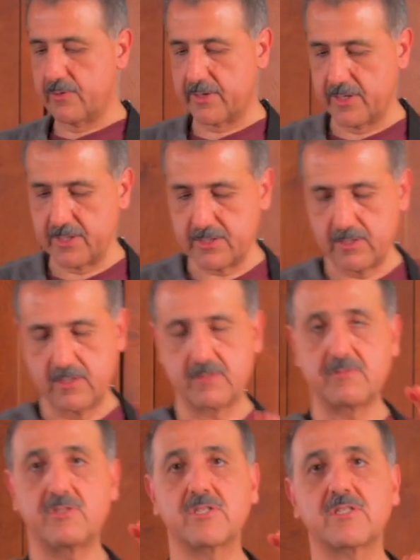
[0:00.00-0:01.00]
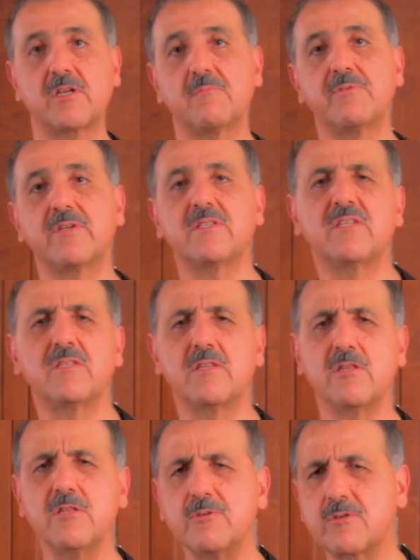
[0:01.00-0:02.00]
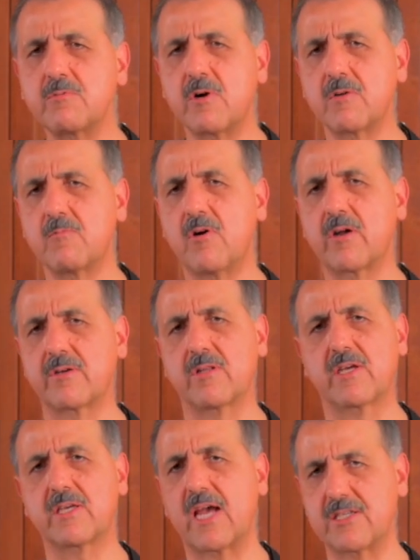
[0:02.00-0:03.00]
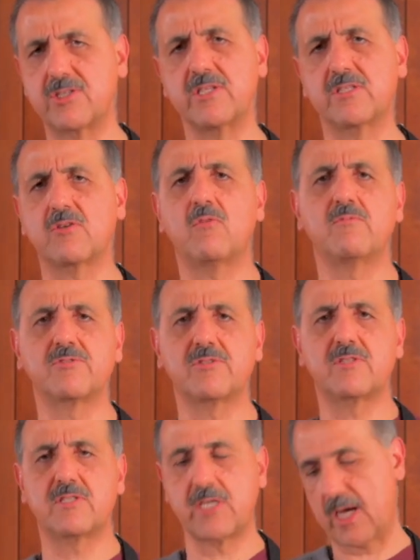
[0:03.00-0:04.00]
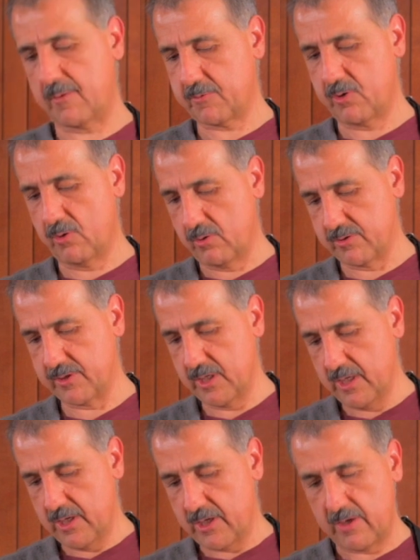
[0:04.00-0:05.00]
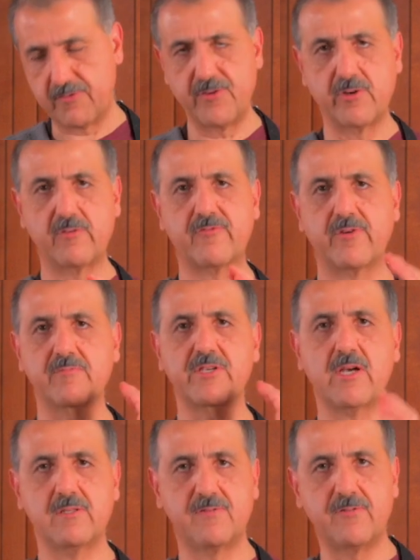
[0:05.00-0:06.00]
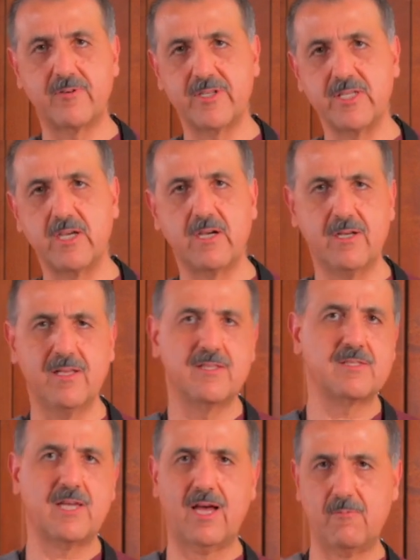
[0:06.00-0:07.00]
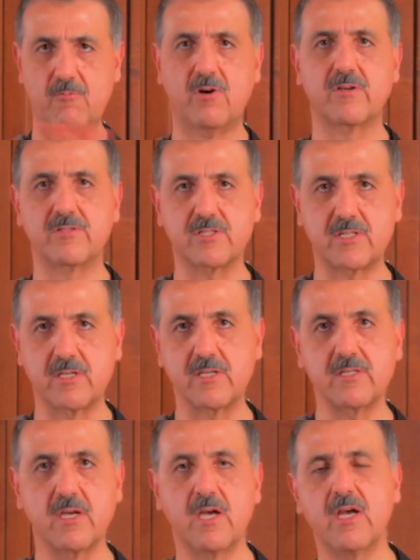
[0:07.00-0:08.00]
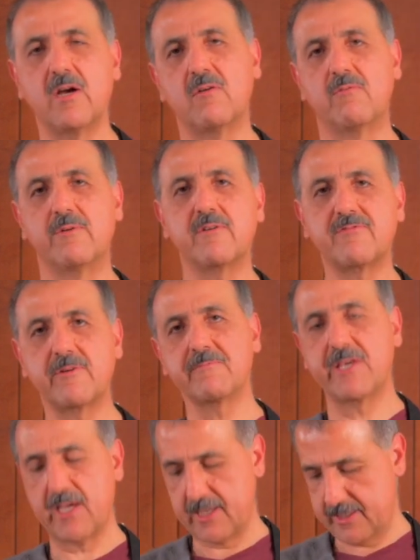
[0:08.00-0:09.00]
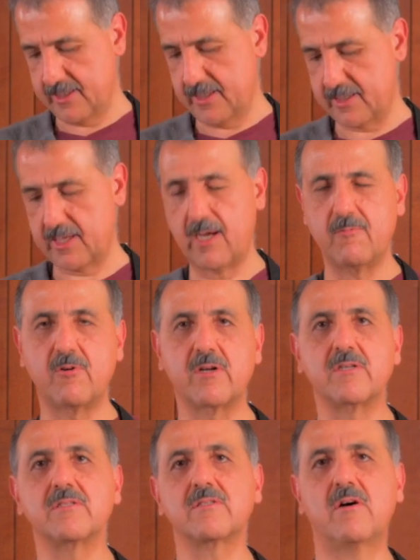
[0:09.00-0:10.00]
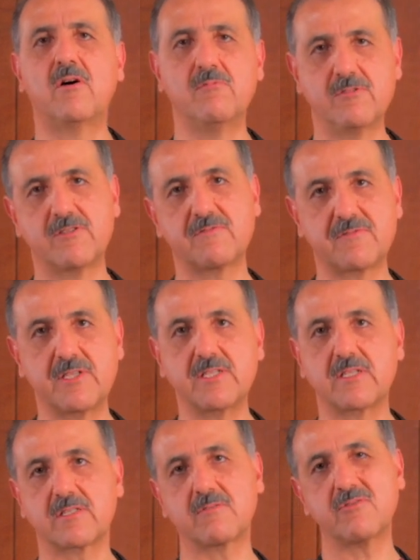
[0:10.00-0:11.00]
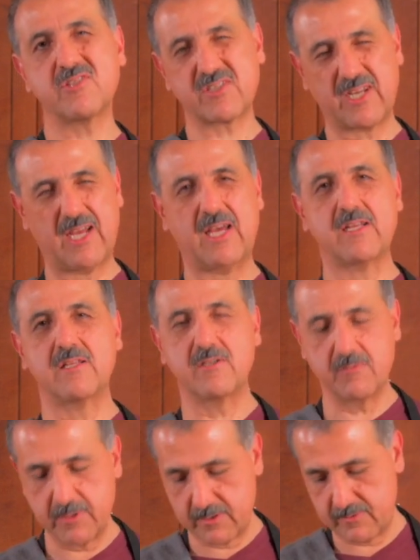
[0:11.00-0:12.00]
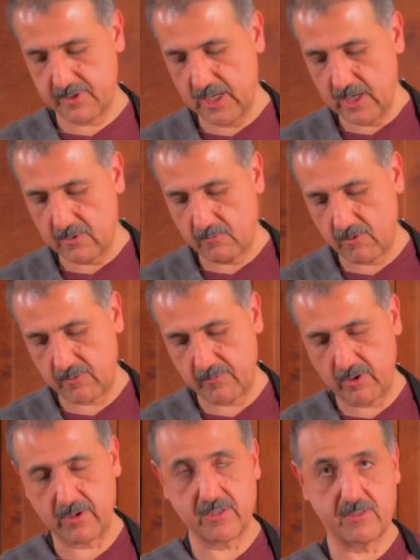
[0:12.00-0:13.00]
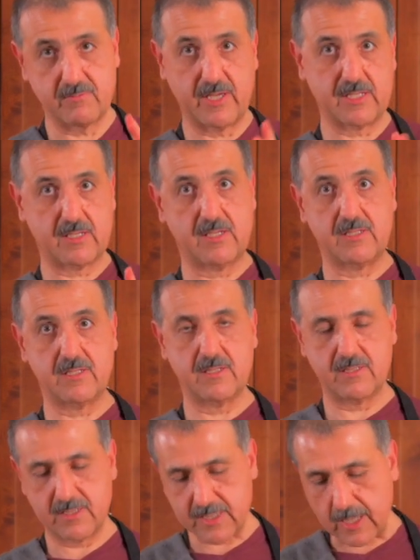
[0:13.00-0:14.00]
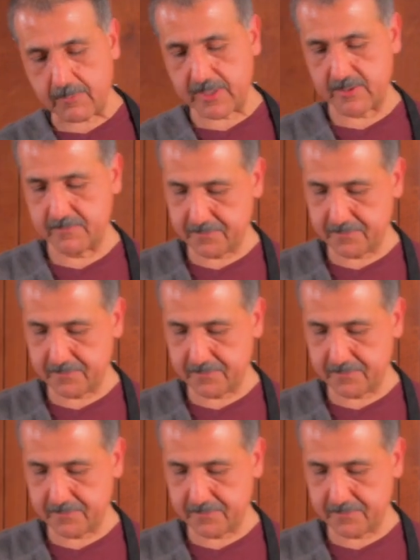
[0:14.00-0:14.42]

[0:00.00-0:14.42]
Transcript: we're gonna do is we're just gonna put it in lukewarm water. Like actually it's almost tap cold. If you're from California, tap water is good. We're from Canada, tap water is almost freezing. So we're just gonna add a little bit of warm water to make it tepid.